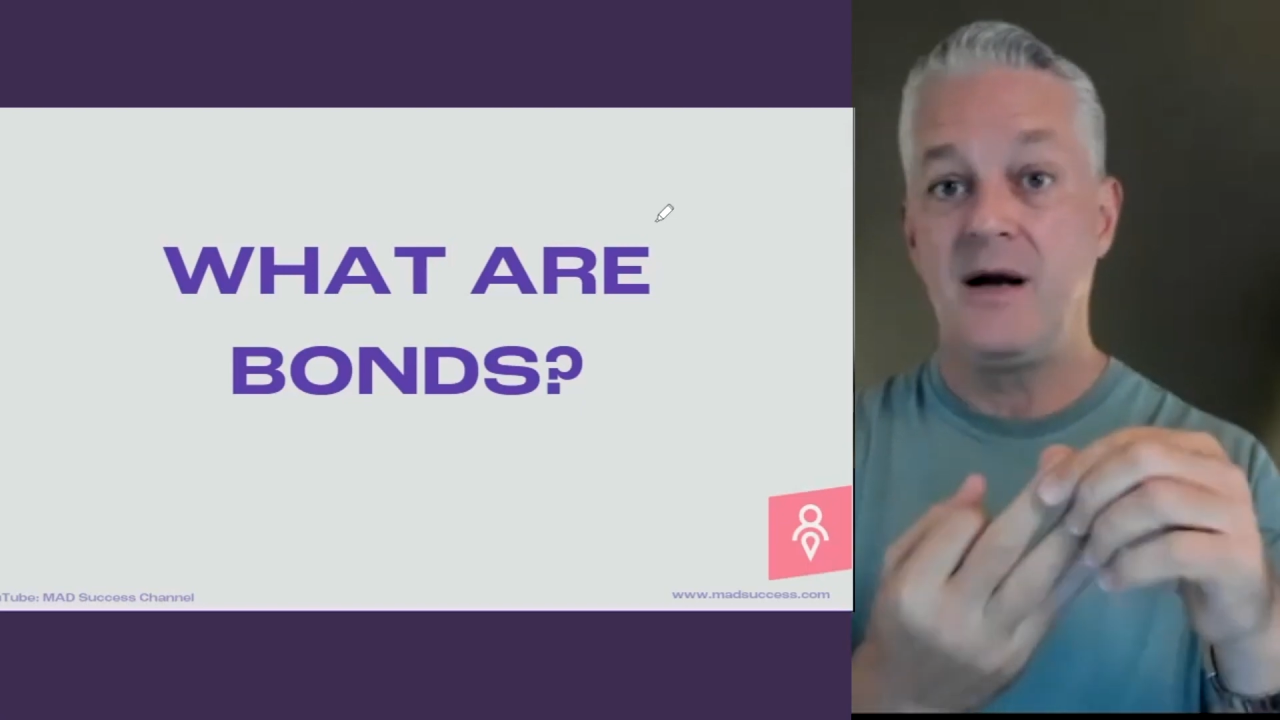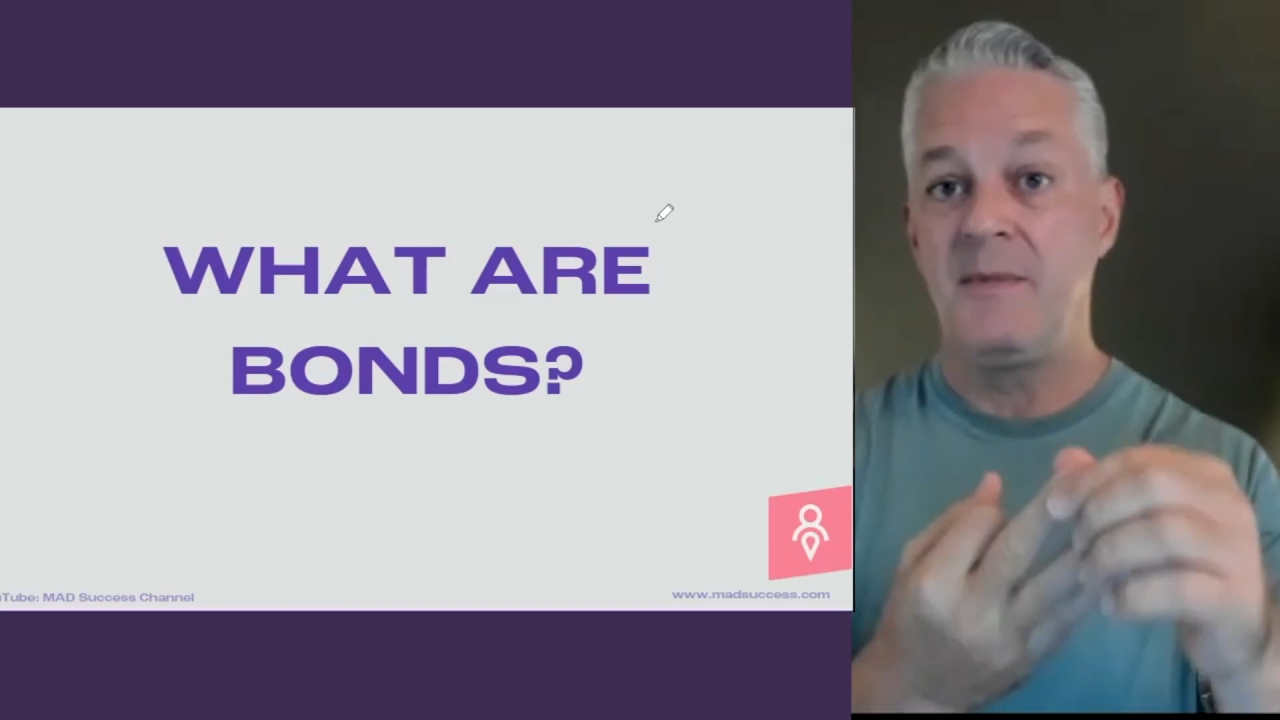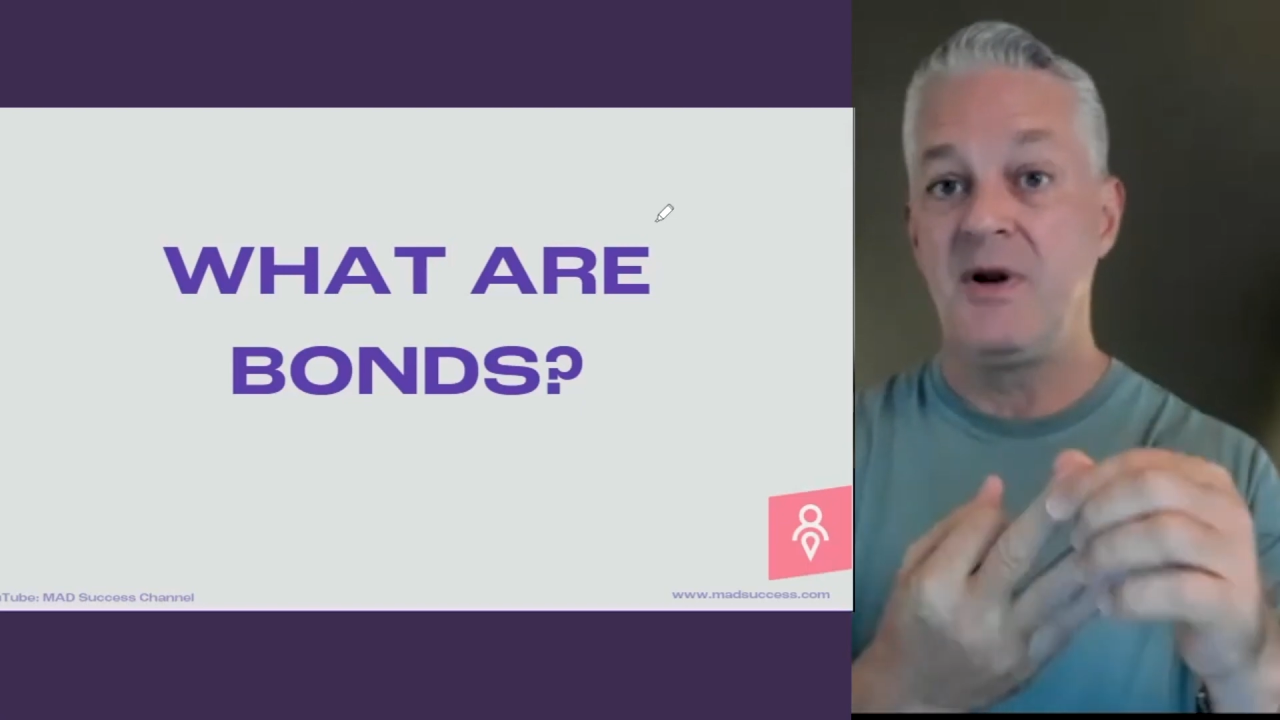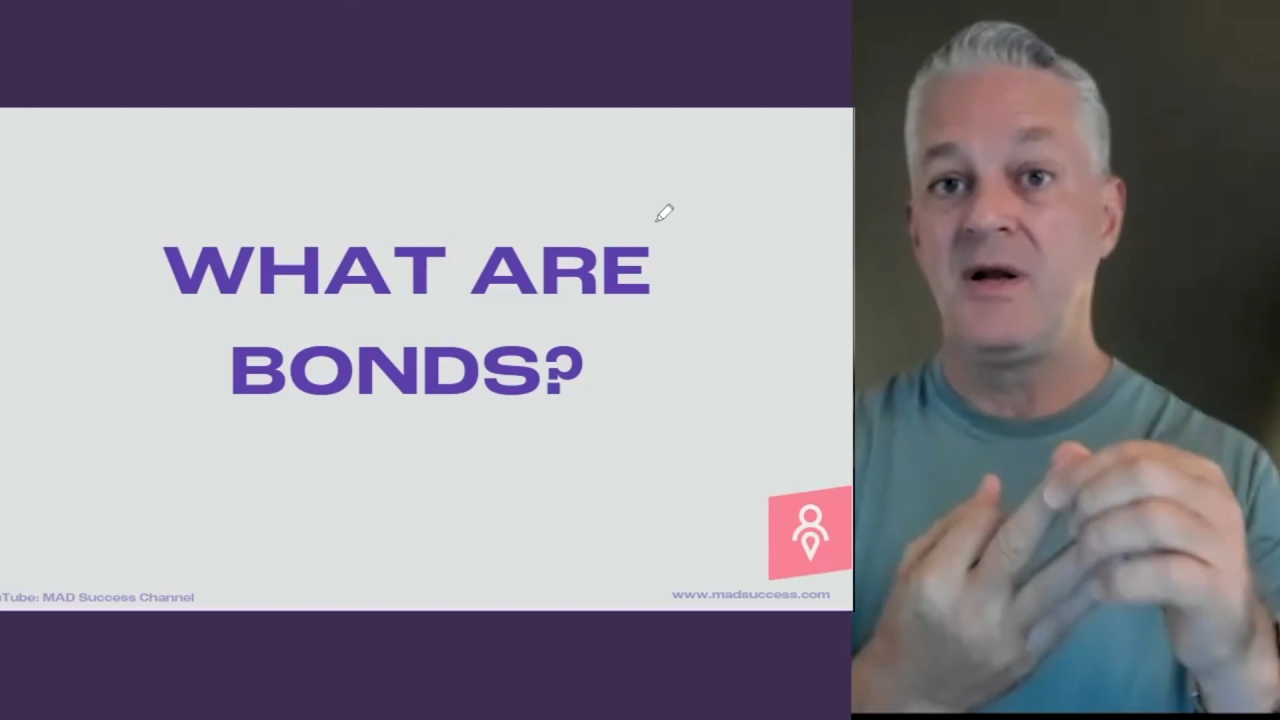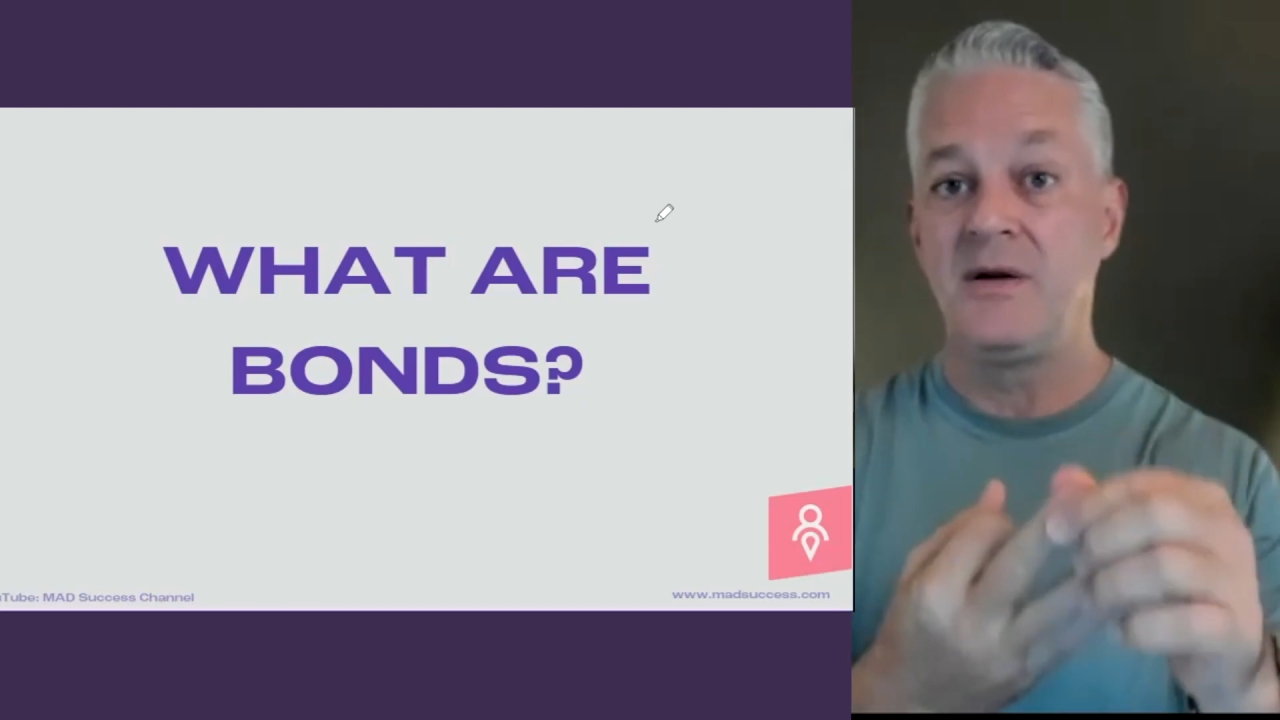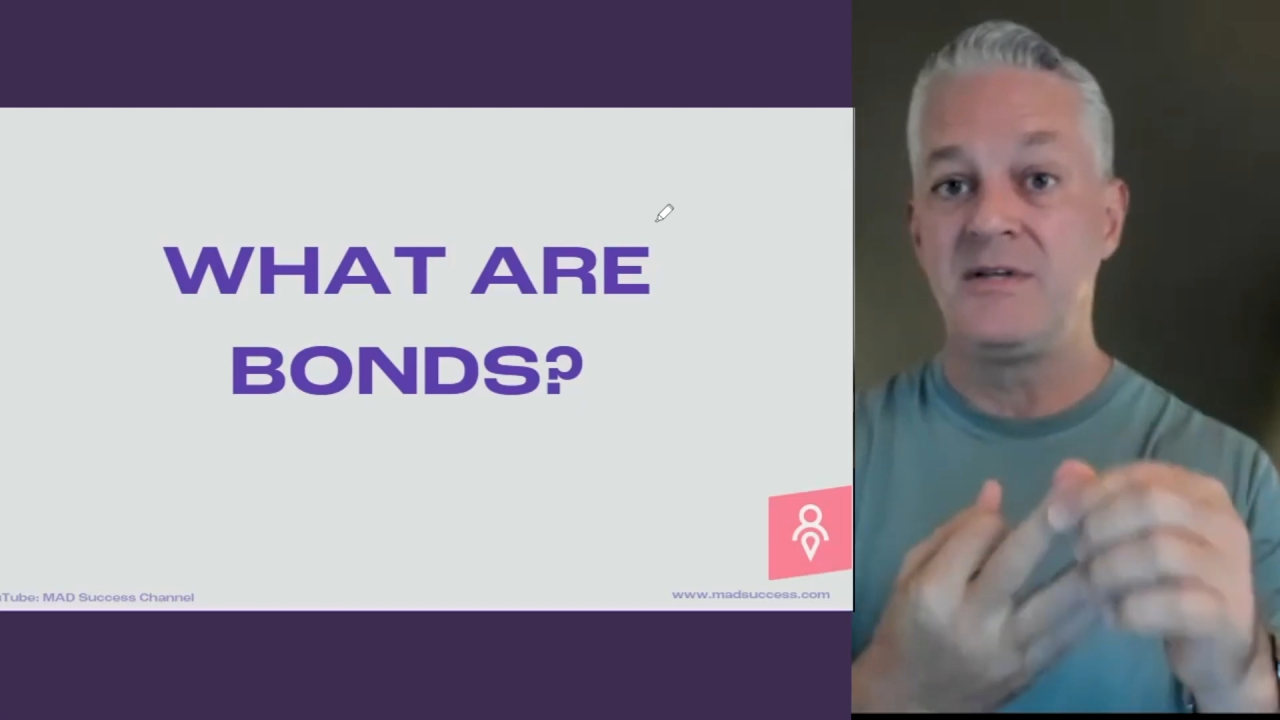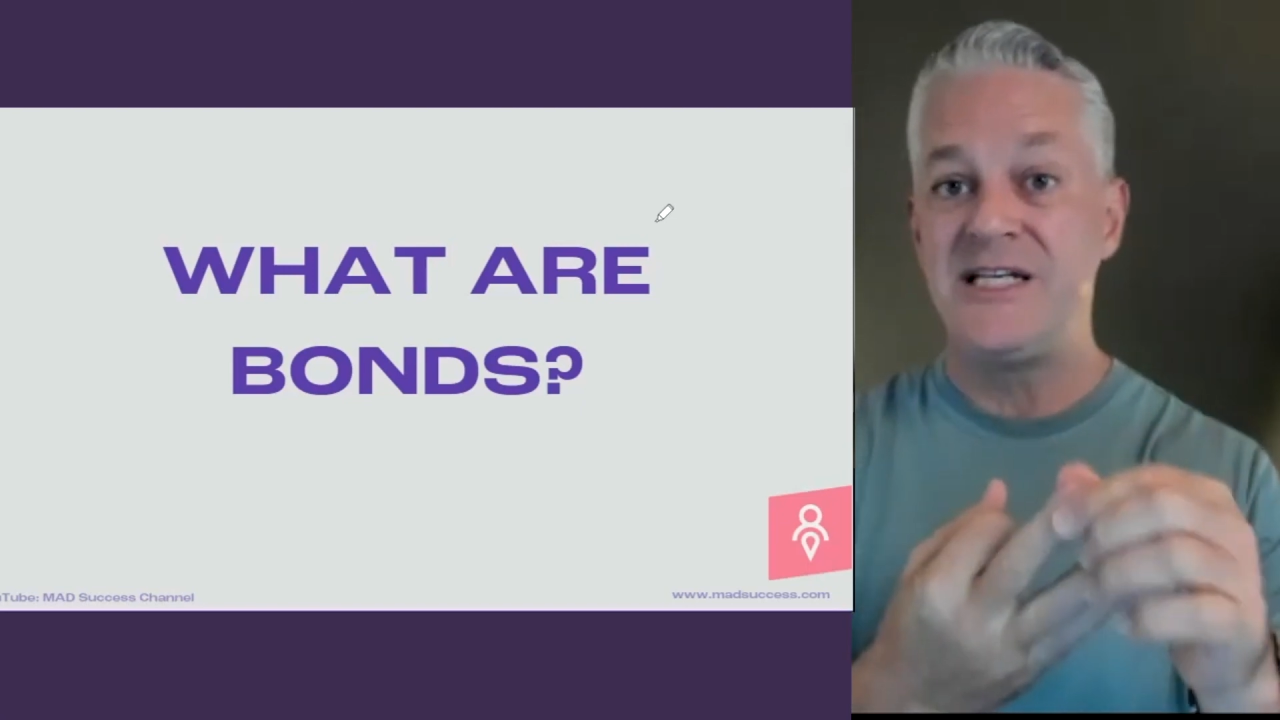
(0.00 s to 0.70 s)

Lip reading: I'm going to